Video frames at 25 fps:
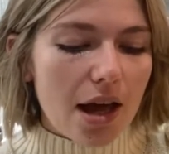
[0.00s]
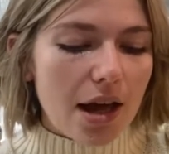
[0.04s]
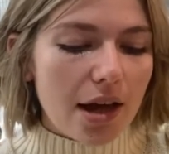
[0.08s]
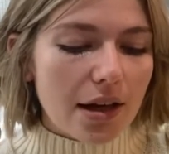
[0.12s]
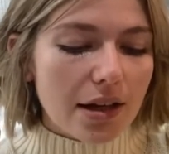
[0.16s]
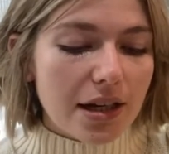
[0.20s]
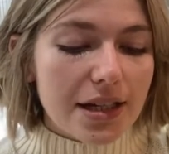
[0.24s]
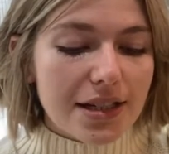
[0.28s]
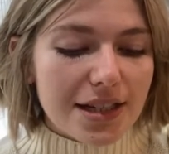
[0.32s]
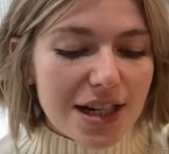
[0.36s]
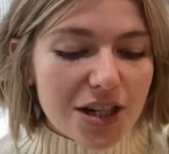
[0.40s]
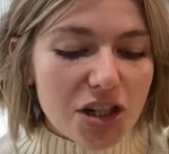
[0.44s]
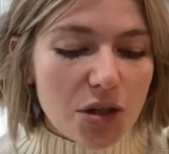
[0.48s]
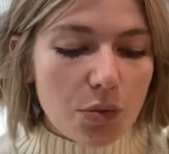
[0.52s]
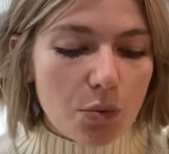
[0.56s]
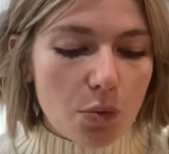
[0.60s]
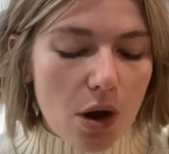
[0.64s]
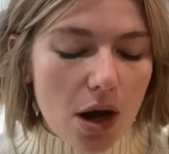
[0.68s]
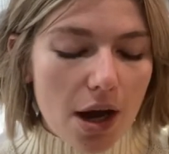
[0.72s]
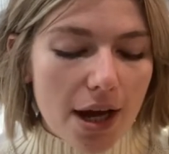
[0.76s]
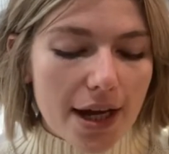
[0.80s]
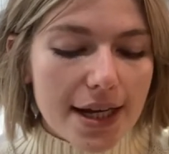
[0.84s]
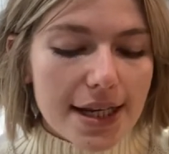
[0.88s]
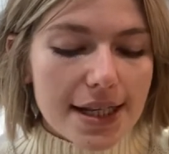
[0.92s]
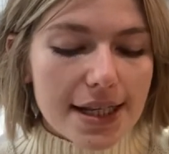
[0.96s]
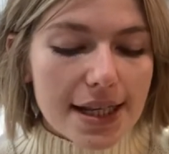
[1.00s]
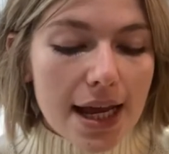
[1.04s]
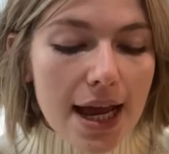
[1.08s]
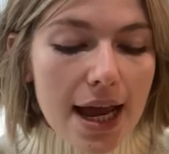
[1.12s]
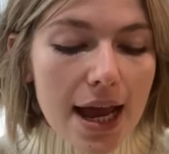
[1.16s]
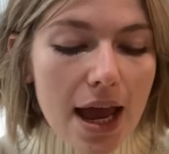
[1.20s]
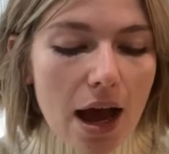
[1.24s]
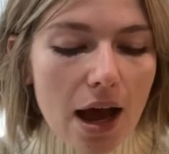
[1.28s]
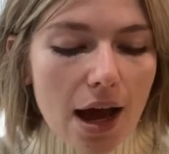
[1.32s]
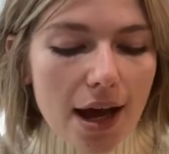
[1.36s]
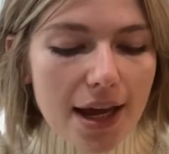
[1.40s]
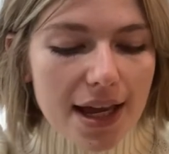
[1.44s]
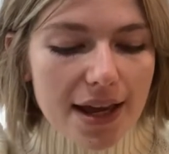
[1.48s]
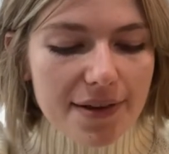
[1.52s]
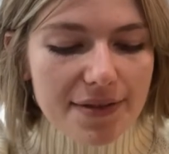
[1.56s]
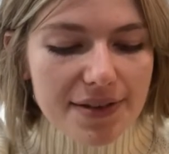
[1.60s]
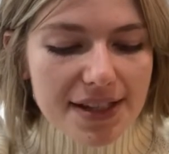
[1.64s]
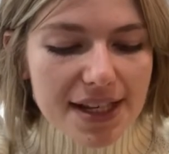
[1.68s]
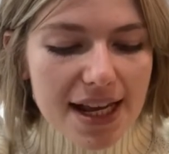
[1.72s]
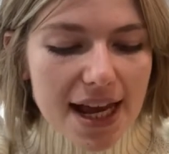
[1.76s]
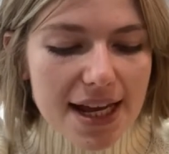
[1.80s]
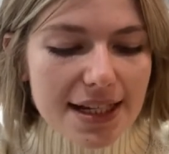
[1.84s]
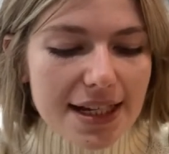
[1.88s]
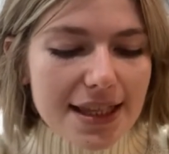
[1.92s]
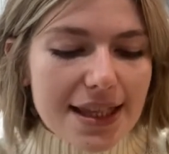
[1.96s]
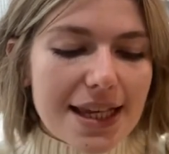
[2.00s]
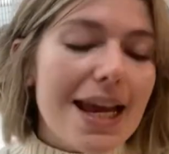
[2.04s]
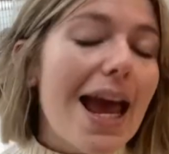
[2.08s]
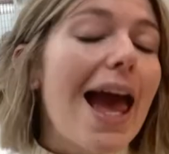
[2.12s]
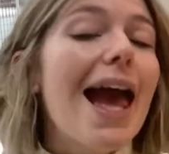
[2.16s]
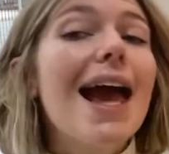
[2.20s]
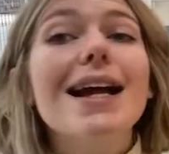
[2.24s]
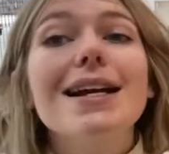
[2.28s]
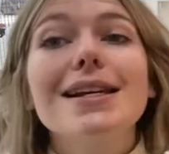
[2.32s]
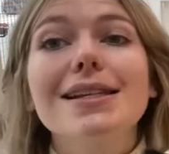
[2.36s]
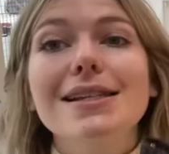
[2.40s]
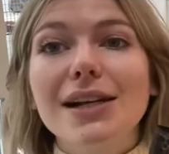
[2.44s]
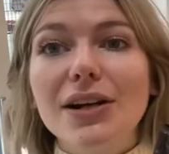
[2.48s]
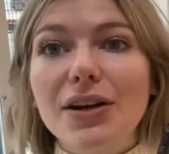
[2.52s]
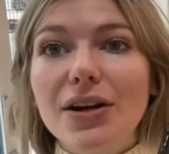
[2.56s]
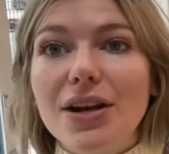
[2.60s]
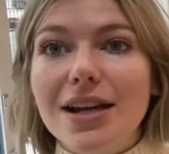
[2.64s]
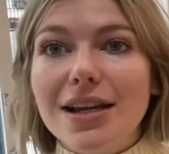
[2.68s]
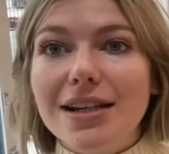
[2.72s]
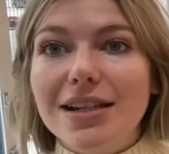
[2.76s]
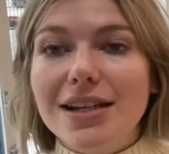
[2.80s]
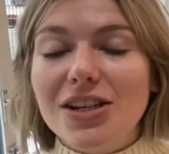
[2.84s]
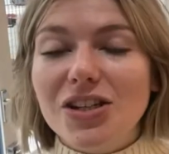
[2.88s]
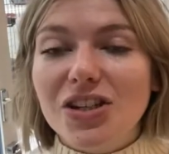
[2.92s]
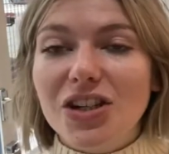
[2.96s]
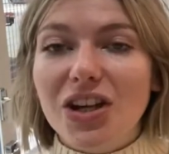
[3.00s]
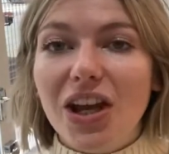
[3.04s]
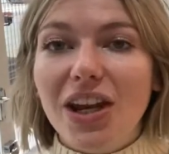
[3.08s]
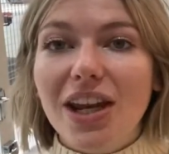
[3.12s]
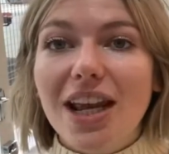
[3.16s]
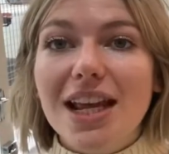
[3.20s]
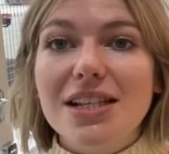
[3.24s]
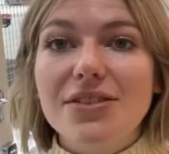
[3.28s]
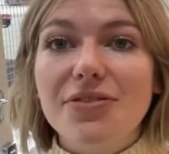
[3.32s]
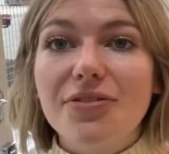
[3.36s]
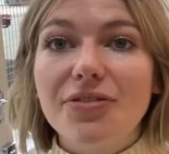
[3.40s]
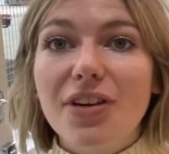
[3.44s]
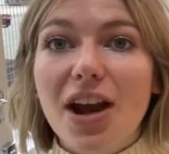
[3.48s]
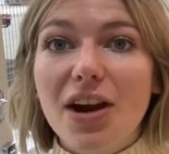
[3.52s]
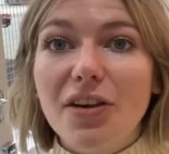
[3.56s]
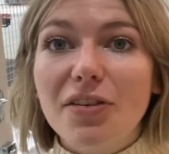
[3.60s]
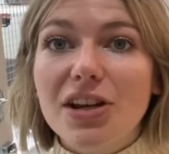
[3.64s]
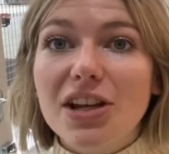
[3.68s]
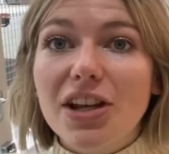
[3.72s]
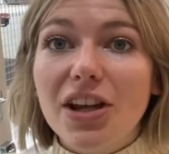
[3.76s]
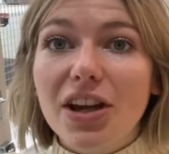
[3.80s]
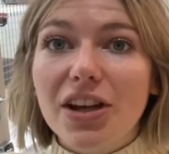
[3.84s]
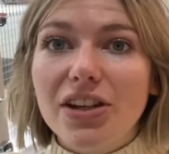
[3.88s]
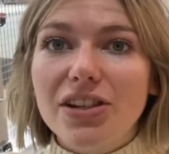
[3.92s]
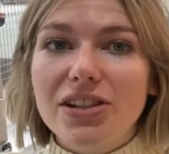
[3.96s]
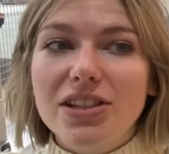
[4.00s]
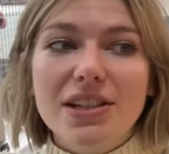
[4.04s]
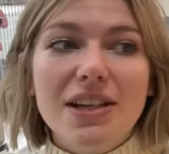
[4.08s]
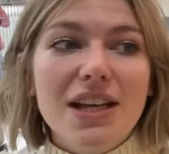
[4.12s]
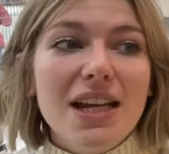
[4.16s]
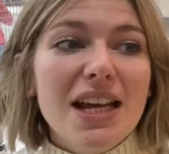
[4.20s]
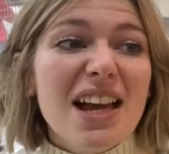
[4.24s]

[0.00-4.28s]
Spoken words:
Condition-wise, I have said the exterior condition is very good.